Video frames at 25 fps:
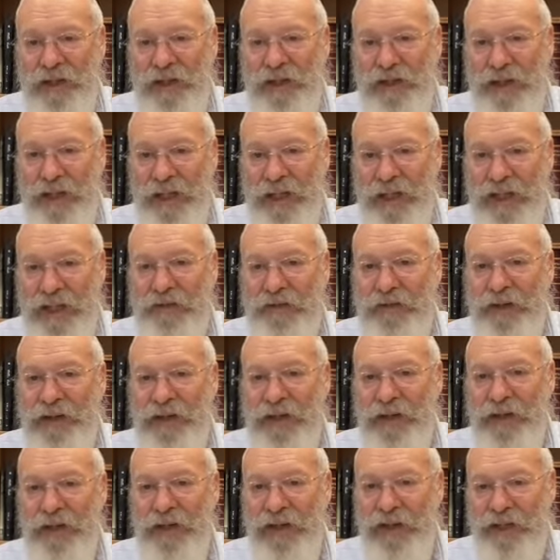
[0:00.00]
the
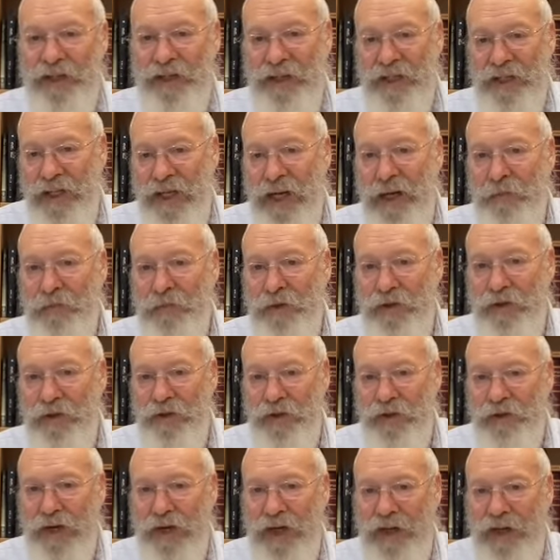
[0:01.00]
given is the Talmud
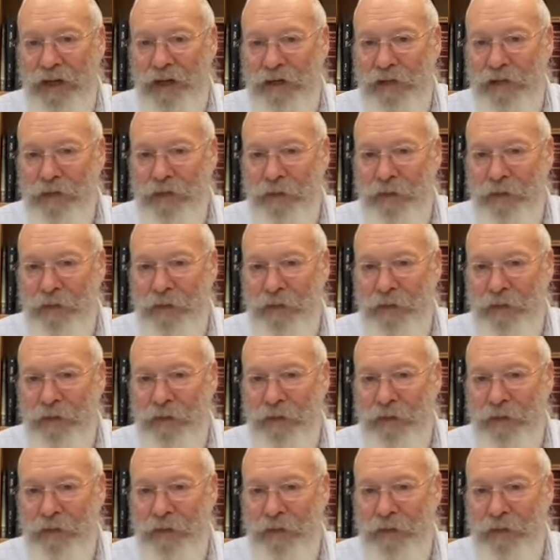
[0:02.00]
Torah.